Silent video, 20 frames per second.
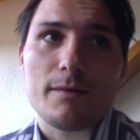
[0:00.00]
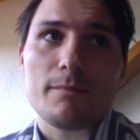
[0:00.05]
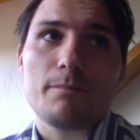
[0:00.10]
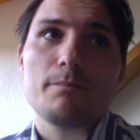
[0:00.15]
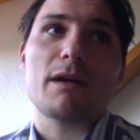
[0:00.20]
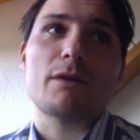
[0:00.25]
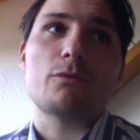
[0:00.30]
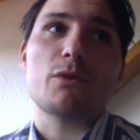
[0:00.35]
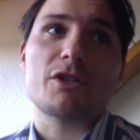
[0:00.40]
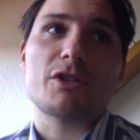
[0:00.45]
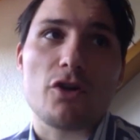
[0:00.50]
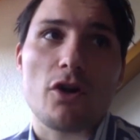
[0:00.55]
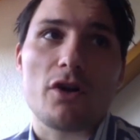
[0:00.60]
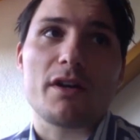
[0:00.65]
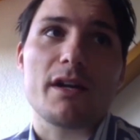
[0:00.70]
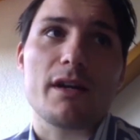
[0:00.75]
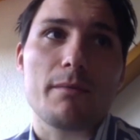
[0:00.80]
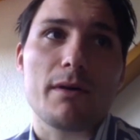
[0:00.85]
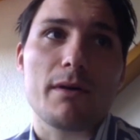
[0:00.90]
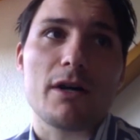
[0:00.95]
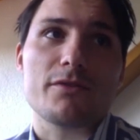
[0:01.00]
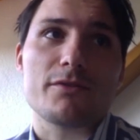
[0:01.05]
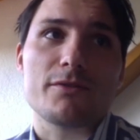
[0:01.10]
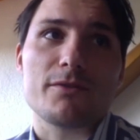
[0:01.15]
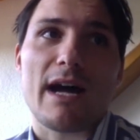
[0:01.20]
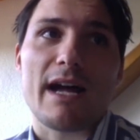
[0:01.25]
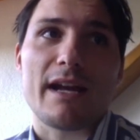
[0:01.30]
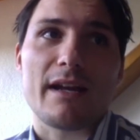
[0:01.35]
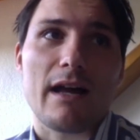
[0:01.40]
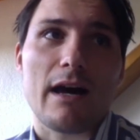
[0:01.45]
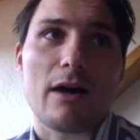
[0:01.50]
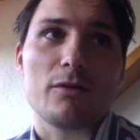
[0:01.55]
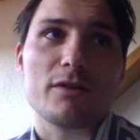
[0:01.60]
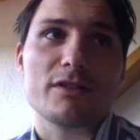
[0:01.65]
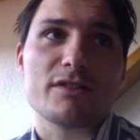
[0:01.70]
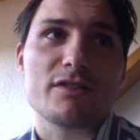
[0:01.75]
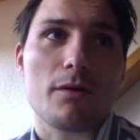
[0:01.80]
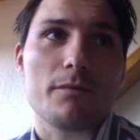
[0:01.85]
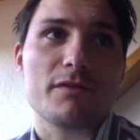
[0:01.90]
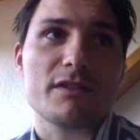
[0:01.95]
But we're talking about right now is
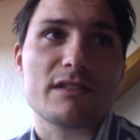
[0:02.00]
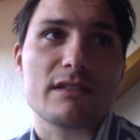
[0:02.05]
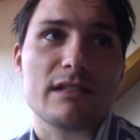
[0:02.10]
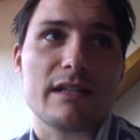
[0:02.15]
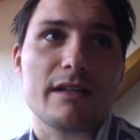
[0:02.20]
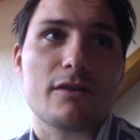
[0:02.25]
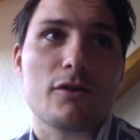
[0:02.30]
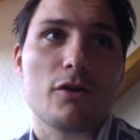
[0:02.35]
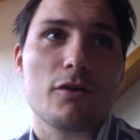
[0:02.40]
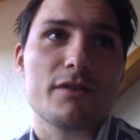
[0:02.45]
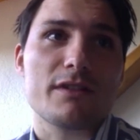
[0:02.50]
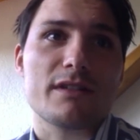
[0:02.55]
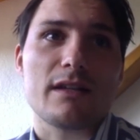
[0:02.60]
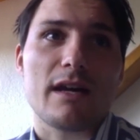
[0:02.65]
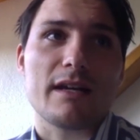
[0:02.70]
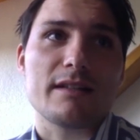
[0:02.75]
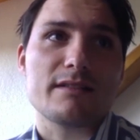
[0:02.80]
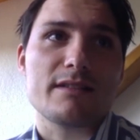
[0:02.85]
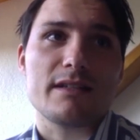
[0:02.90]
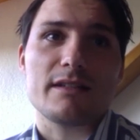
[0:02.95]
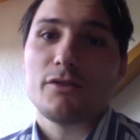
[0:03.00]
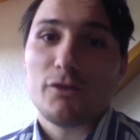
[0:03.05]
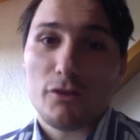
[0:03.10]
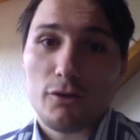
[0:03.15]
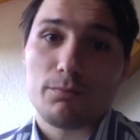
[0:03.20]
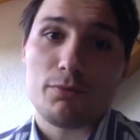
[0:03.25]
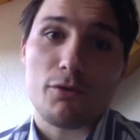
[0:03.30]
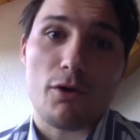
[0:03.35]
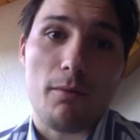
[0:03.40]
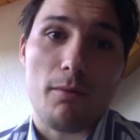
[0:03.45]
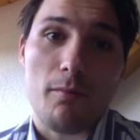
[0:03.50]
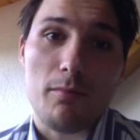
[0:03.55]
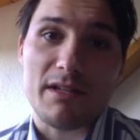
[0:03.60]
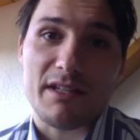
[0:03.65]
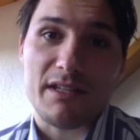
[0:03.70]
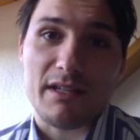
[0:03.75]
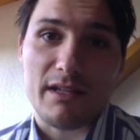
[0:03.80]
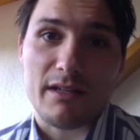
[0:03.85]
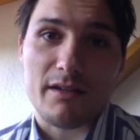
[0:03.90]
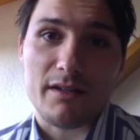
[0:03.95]
obviously COVID-19. You probably
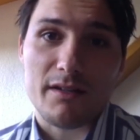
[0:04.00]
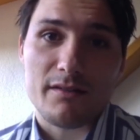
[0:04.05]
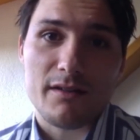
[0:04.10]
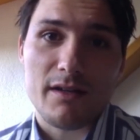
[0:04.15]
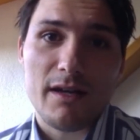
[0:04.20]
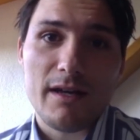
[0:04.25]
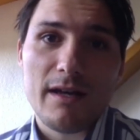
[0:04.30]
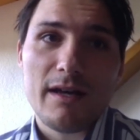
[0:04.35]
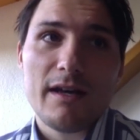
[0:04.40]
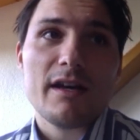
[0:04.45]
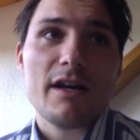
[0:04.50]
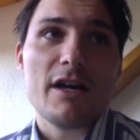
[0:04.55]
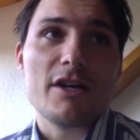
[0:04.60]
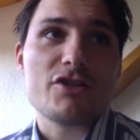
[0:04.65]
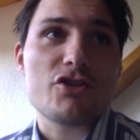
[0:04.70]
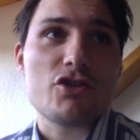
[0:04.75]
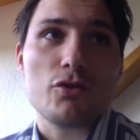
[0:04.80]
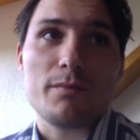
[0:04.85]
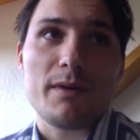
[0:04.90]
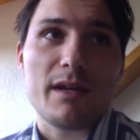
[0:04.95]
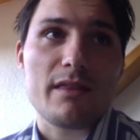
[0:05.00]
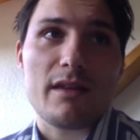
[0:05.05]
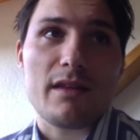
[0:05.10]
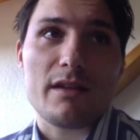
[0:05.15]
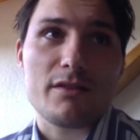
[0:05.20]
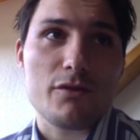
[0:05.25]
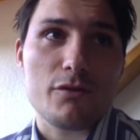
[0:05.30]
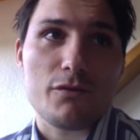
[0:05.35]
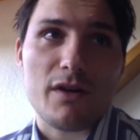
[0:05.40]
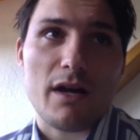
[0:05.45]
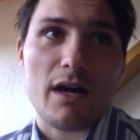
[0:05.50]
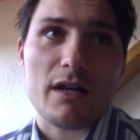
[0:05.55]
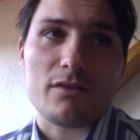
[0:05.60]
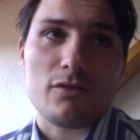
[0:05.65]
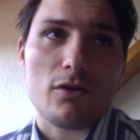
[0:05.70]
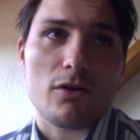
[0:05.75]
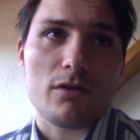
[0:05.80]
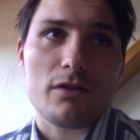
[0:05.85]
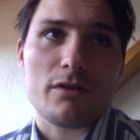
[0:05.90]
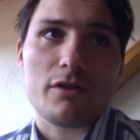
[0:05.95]
need it, assuming that you've cut
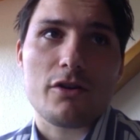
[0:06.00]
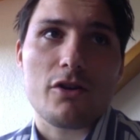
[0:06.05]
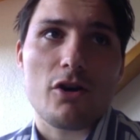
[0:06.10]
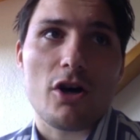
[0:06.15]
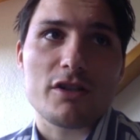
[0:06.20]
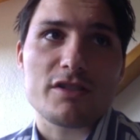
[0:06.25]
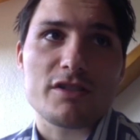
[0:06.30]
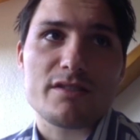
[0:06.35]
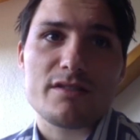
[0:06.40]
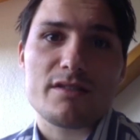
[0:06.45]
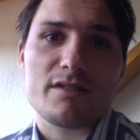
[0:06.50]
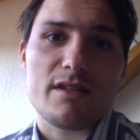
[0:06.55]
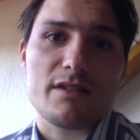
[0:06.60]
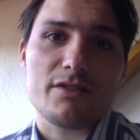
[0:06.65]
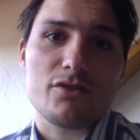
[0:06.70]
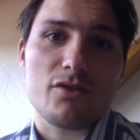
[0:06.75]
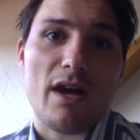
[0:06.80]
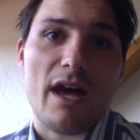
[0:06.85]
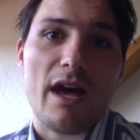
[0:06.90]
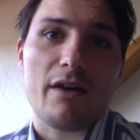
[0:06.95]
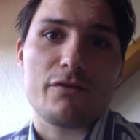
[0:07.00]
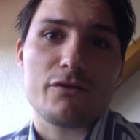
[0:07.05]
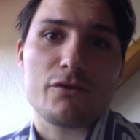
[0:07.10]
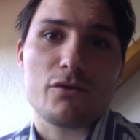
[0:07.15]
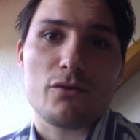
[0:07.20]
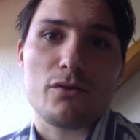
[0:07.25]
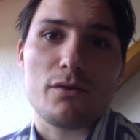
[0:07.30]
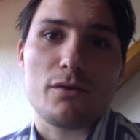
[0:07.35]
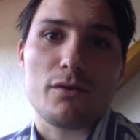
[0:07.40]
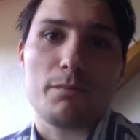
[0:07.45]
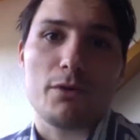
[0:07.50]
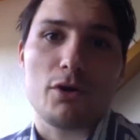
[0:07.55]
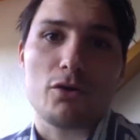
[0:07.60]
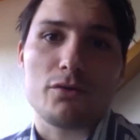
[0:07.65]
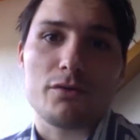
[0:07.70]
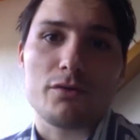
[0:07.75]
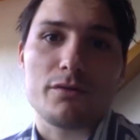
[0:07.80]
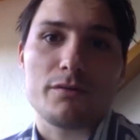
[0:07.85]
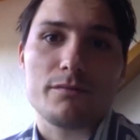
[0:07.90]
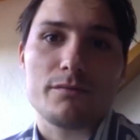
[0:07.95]
all the costs that you have to the bone.
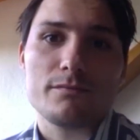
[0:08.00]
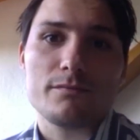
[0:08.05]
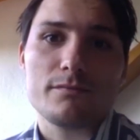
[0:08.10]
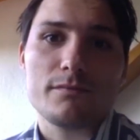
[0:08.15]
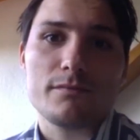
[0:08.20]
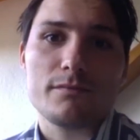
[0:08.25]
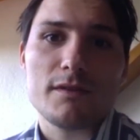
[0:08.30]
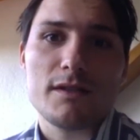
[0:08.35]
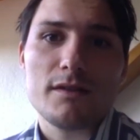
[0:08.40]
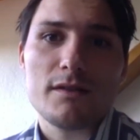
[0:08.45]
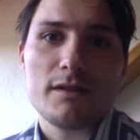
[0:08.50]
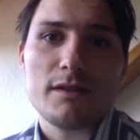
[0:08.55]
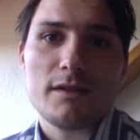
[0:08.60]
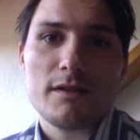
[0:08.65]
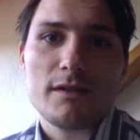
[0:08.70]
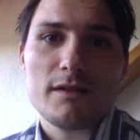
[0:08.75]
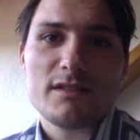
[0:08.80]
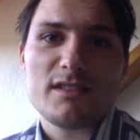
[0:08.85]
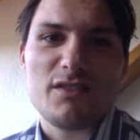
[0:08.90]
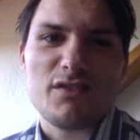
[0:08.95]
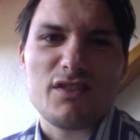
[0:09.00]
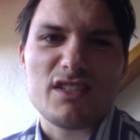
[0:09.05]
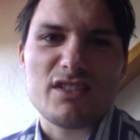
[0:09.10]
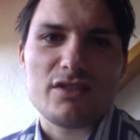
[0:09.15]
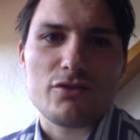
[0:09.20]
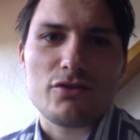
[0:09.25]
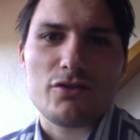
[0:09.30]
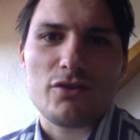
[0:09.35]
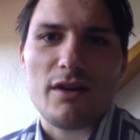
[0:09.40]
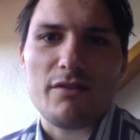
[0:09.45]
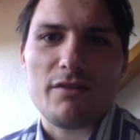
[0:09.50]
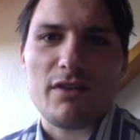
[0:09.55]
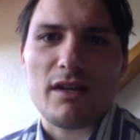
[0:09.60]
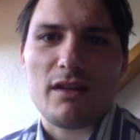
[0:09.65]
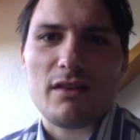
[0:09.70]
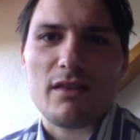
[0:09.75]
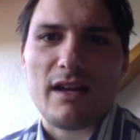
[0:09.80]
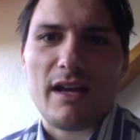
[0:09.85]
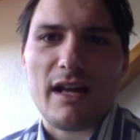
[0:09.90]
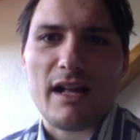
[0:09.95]
So Alex, do you have
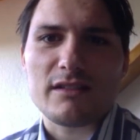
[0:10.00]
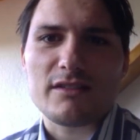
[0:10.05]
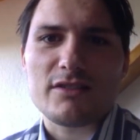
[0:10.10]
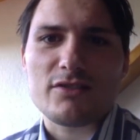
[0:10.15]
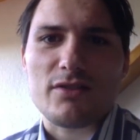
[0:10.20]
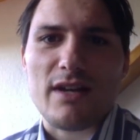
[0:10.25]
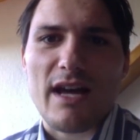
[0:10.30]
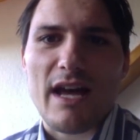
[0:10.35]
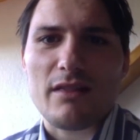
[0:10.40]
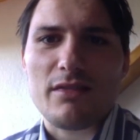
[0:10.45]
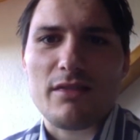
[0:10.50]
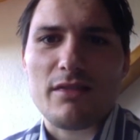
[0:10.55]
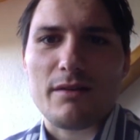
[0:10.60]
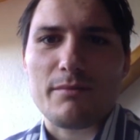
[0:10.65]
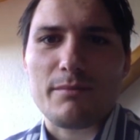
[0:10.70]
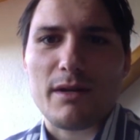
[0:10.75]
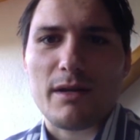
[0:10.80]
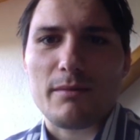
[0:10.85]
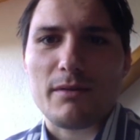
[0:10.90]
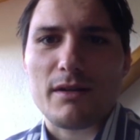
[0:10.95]
anything else to add there, maybe?